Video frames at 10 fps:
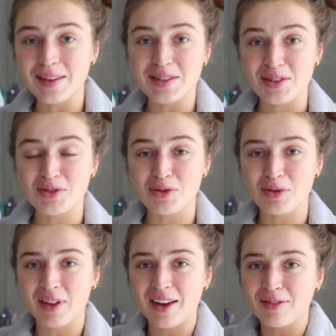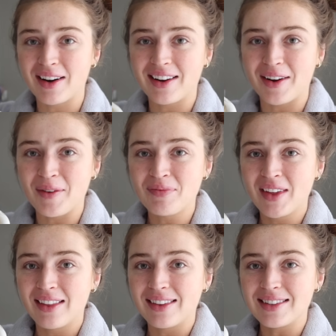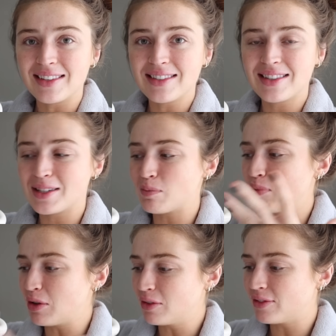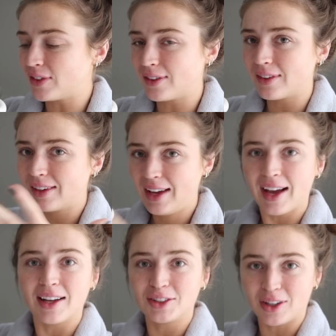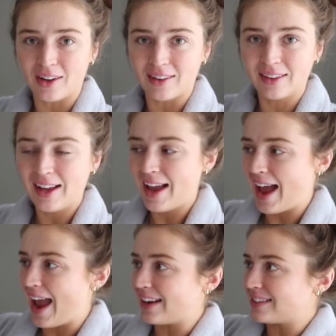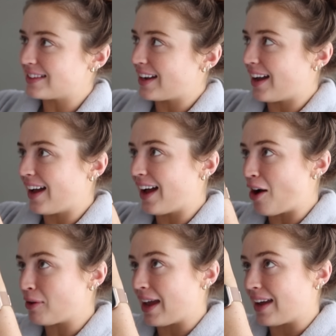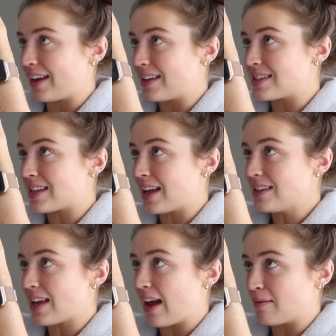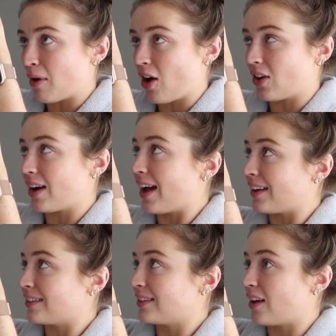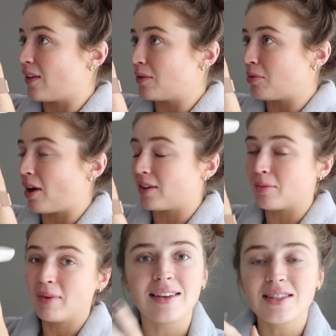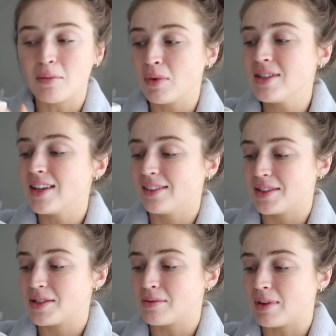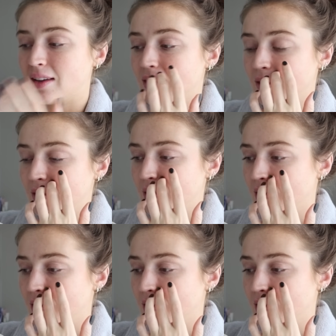This is true life right here. This is this beautiful catch-all. And, okay, it says MRS on the bottom. And someone sent this to me.